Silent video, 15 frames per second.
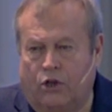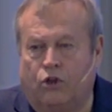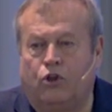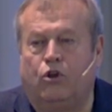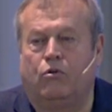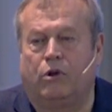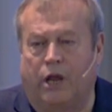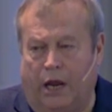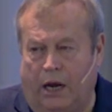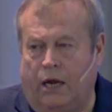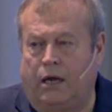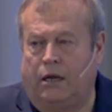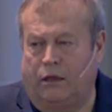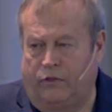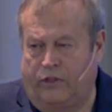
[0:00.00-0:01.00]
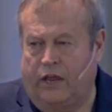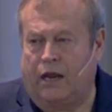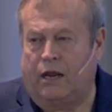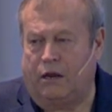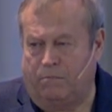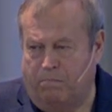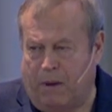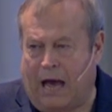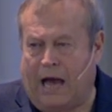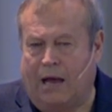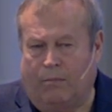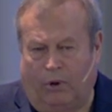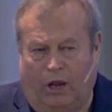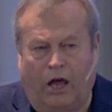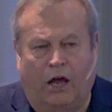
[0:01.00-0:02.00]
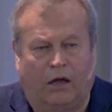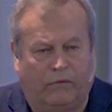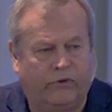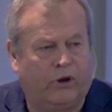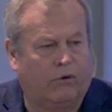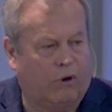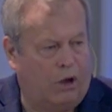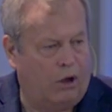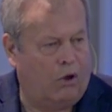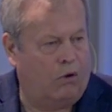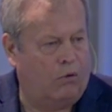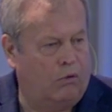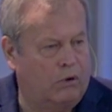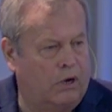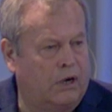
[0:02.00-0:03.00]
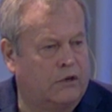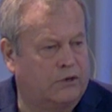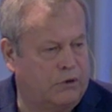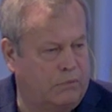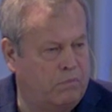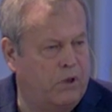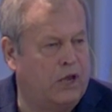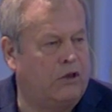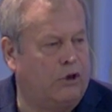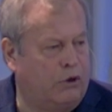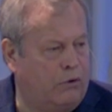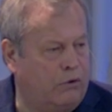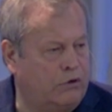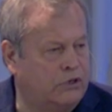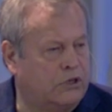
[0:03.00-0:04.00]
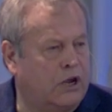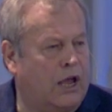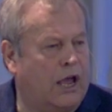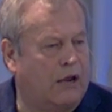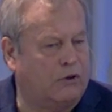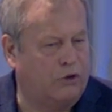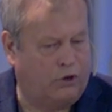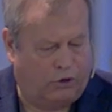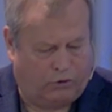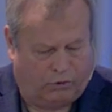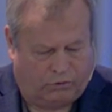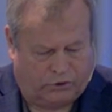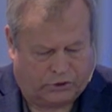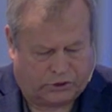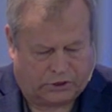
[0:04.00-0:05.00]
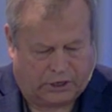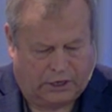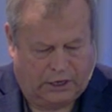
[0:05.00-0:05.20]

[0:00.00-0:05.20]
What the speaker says: You need the Bible of your own to be used and used